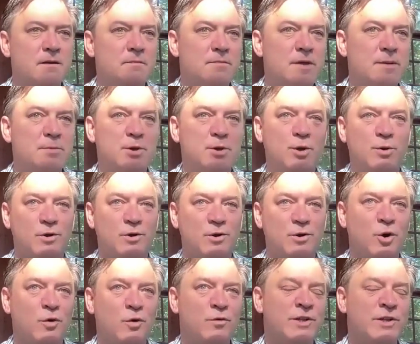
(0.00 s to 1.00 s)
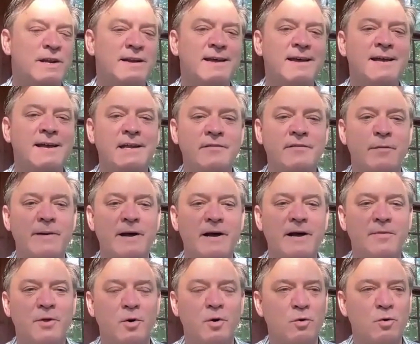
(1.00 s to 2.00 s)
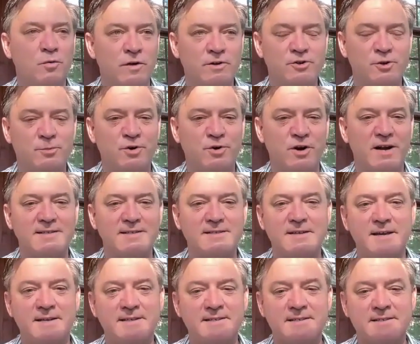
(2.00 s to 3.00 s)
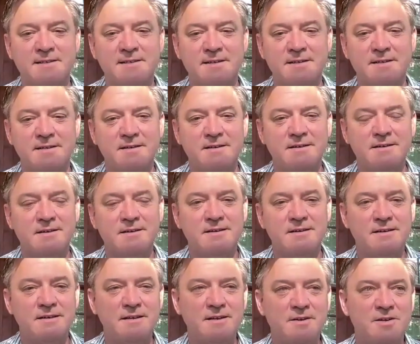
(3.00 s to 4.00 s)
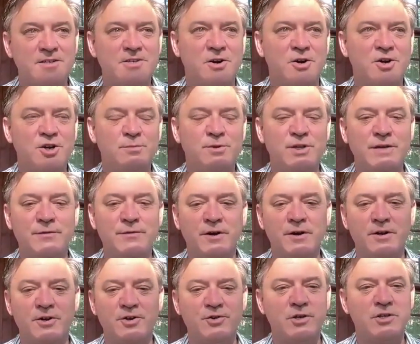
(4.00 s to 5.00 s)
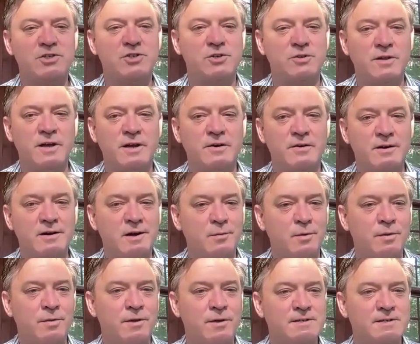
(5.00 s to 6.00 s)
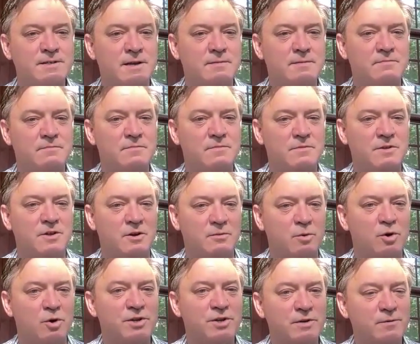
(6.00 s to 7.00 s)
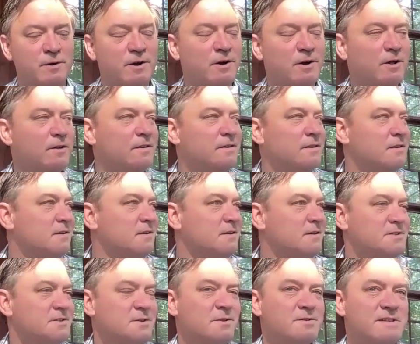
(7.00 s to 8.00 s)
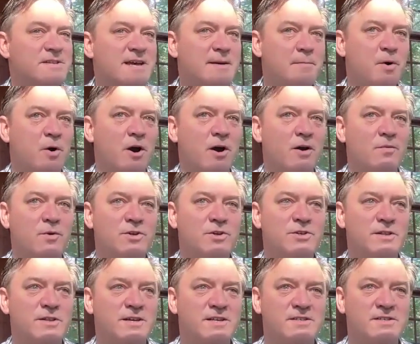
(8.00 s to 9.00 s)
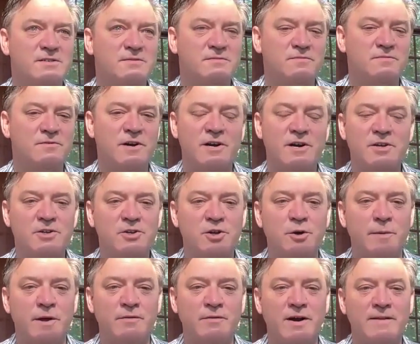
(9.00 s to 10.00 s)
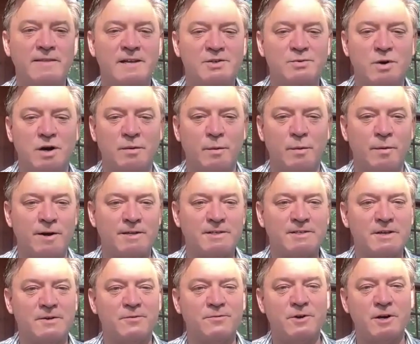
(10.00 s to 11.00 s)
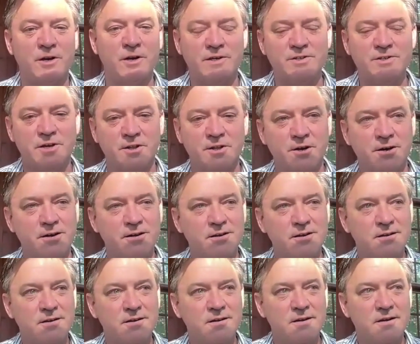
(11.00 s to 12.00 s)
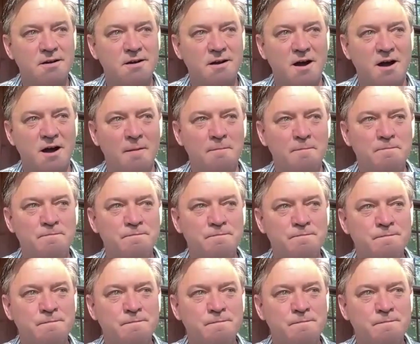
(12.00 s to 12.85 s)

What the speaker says: People who are overly negative about the whole venture process, it's hard to believe they're going to trust you later on when things get, more difficult. So there's that part, which I think is very human, right? That's why we want to sit in front of each other. And